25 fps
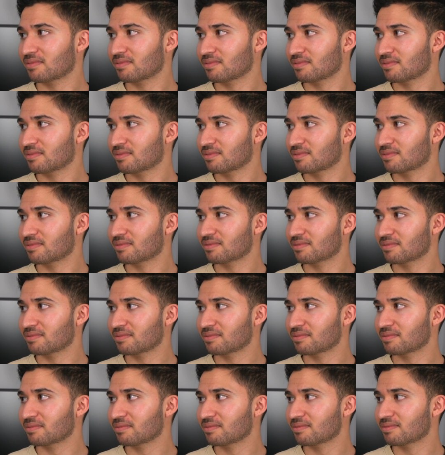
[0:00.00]

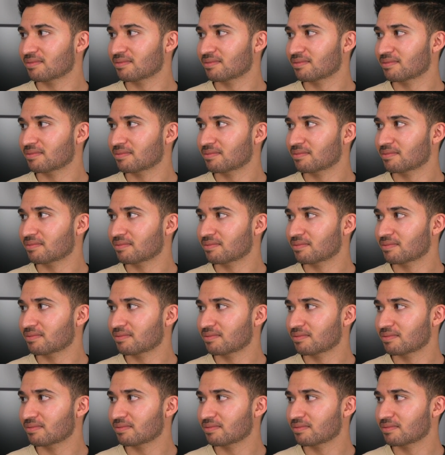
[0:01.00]
[no speech]